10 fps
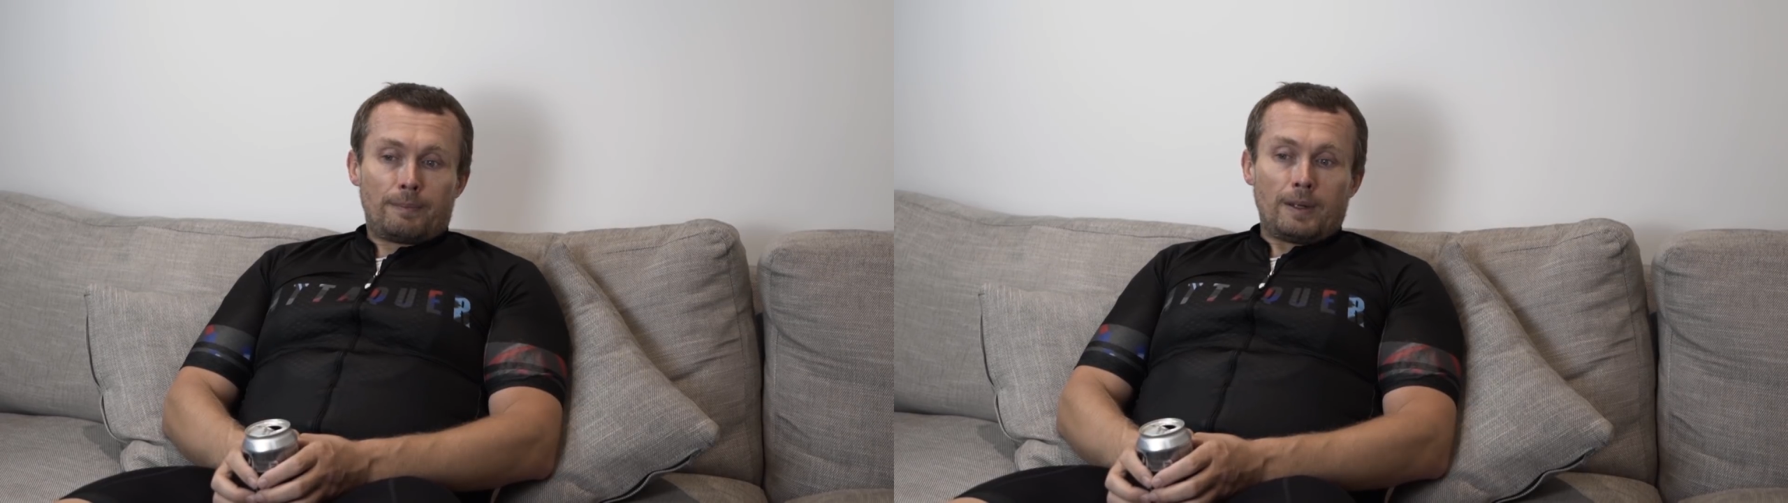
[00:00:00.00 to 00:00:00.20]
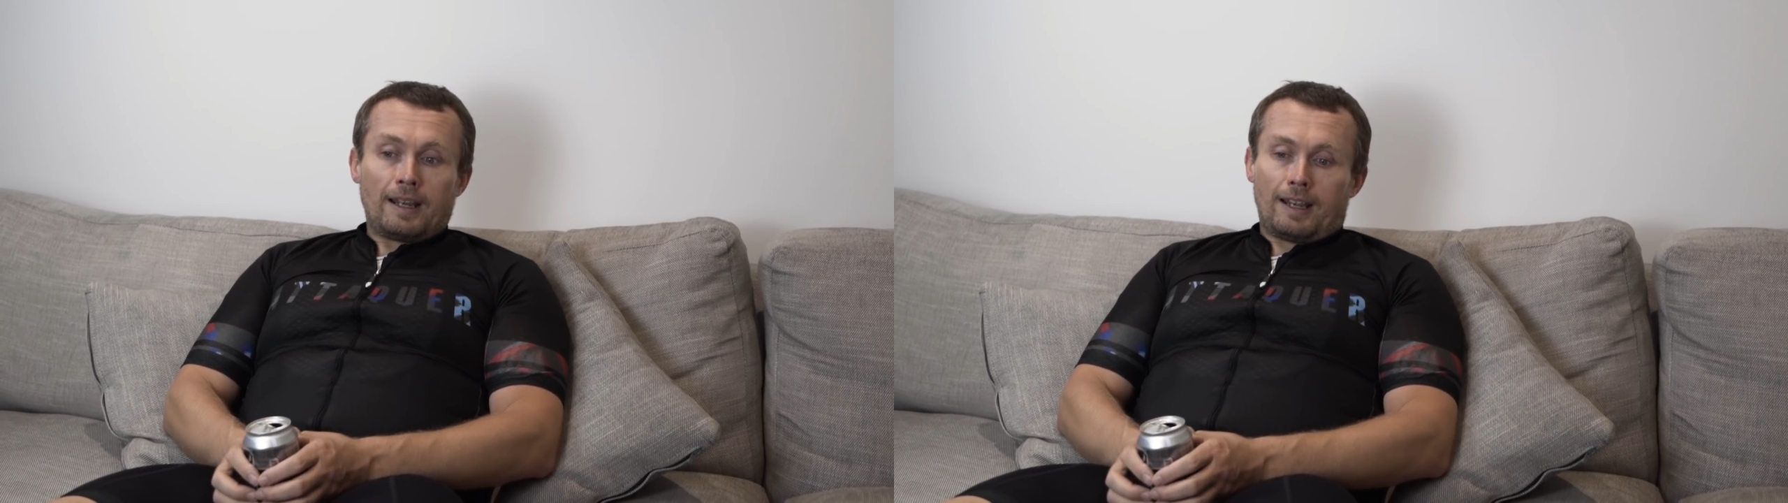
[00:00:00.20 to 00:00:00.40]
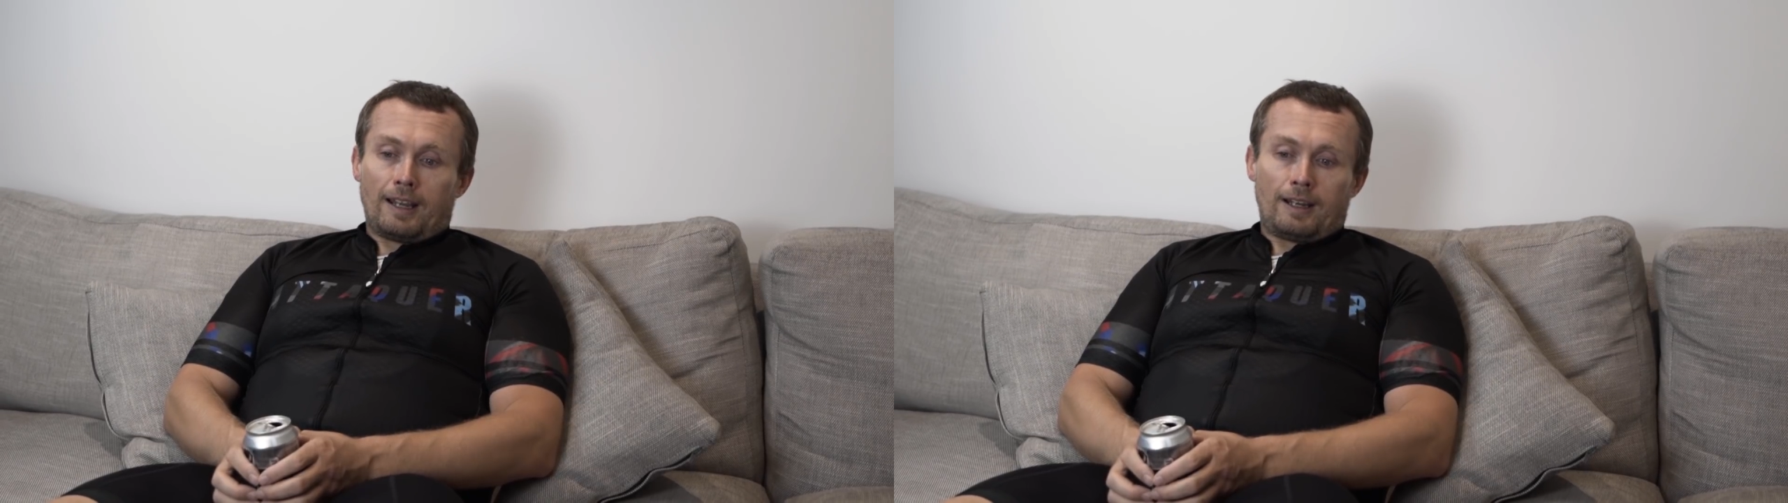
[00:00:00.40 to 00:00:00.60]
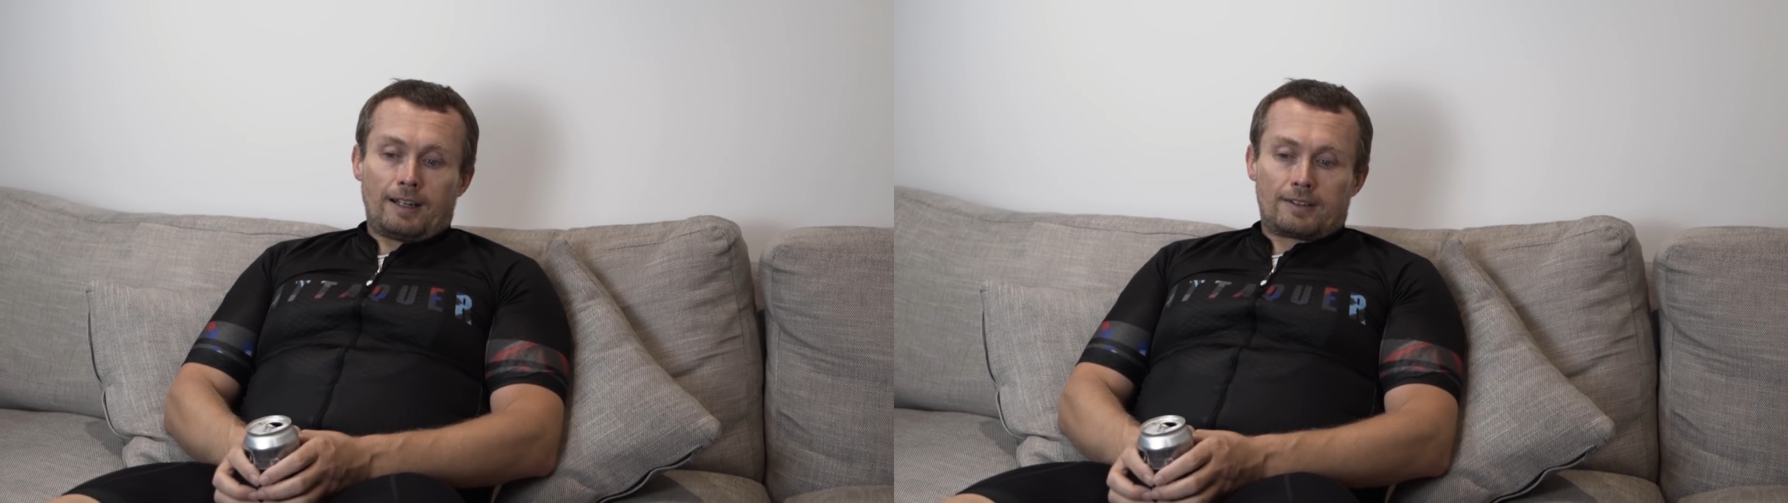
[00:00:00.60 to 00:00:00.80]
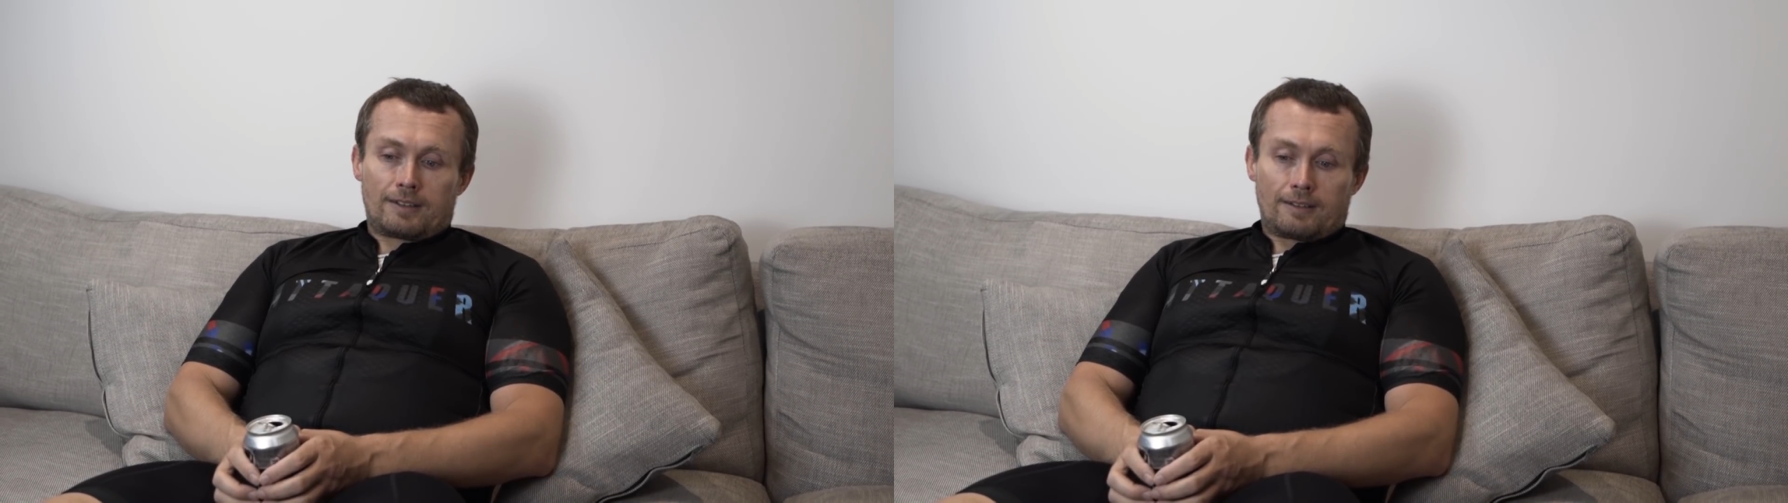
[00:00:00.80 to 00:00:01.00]
But
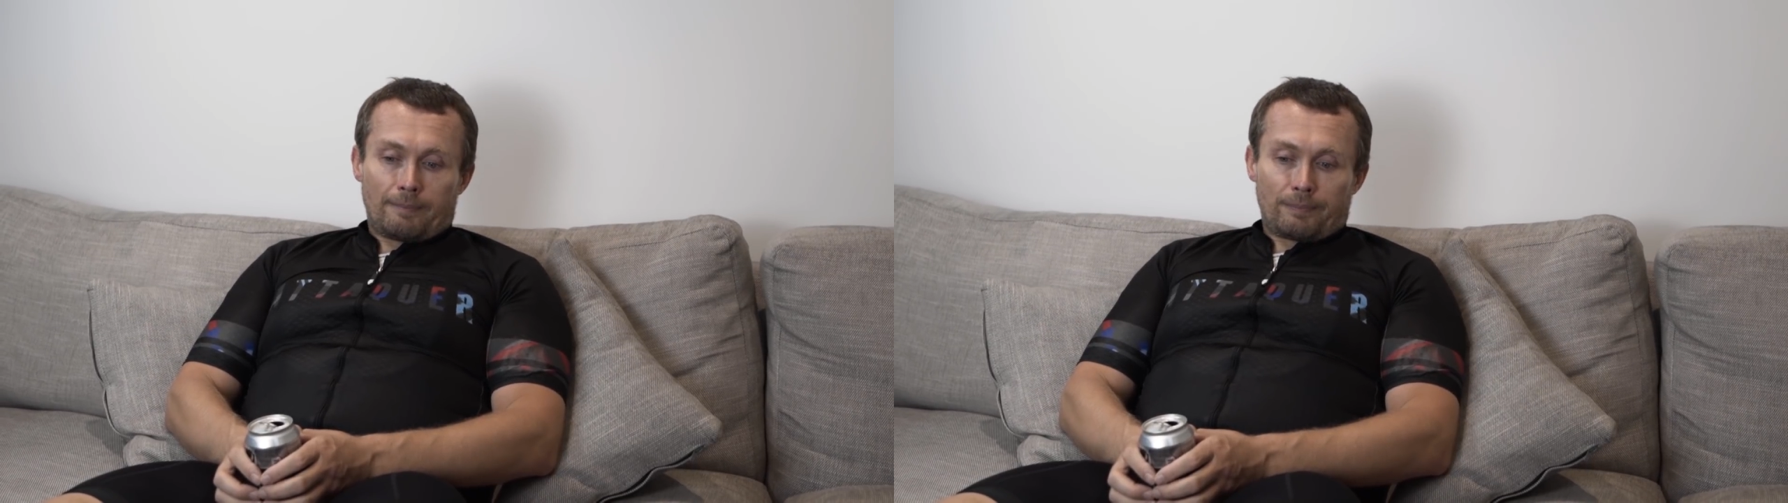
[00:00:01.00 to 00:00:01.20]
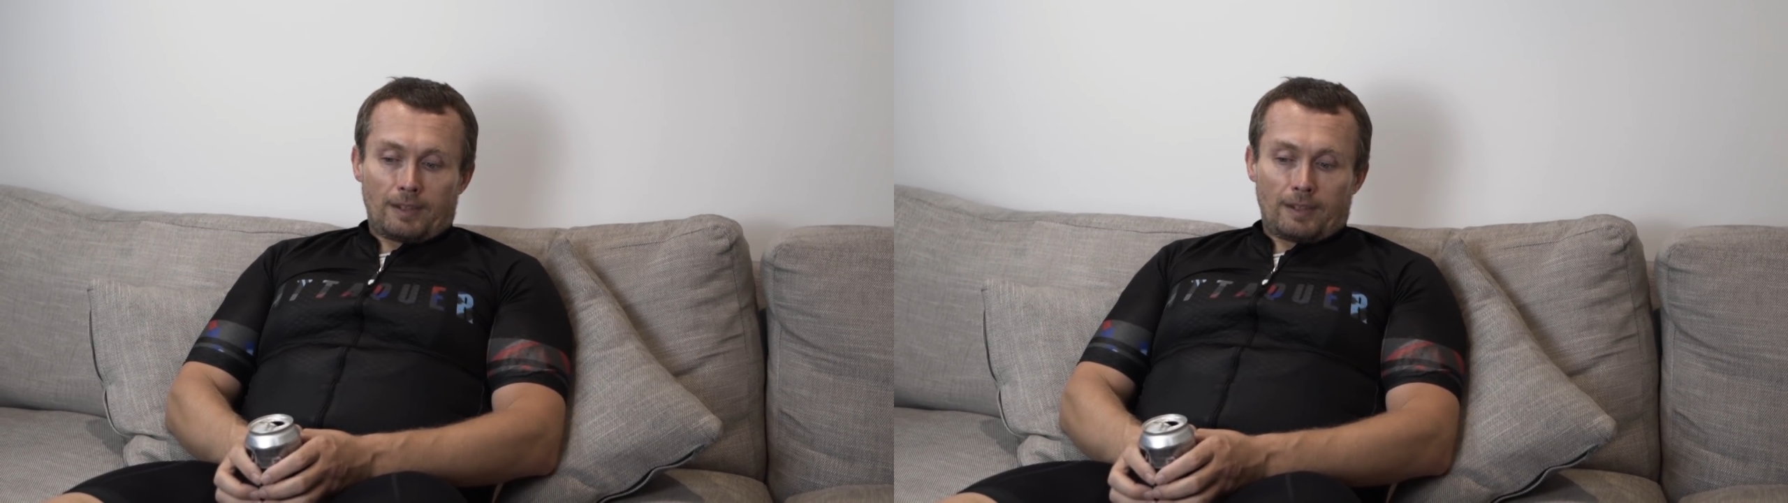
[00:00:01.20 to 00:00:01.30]
it's